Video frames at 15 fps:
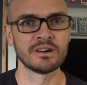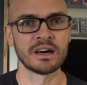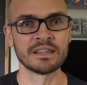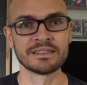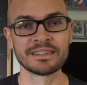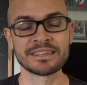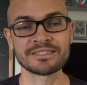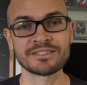
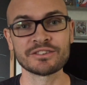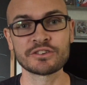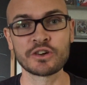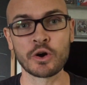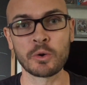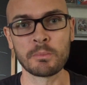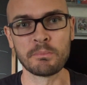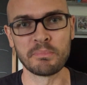Unless you
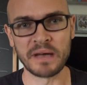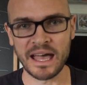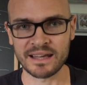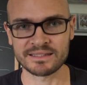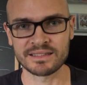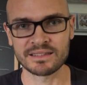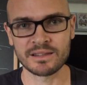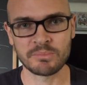go
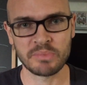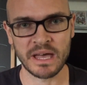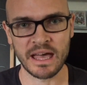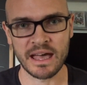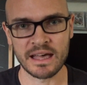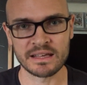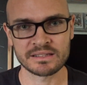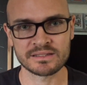back to the
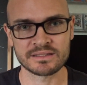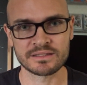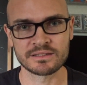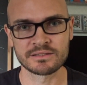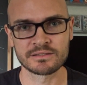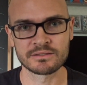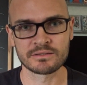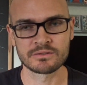past
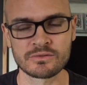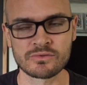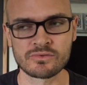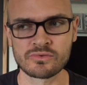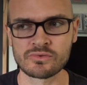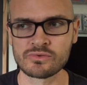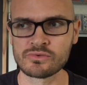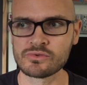
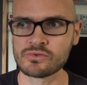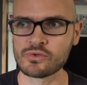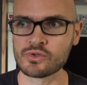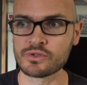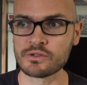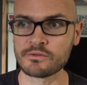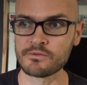or the